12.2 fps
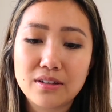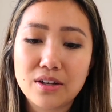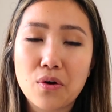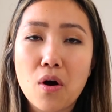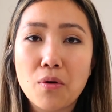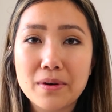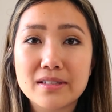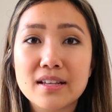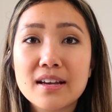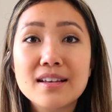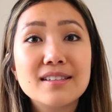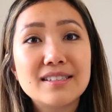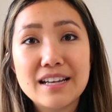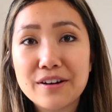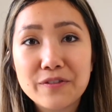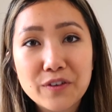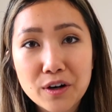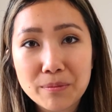you know, always
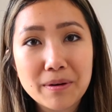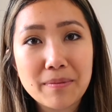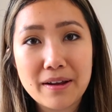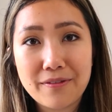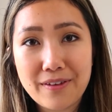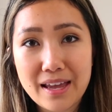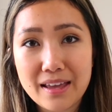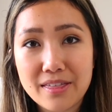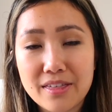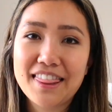stand firm in my faith.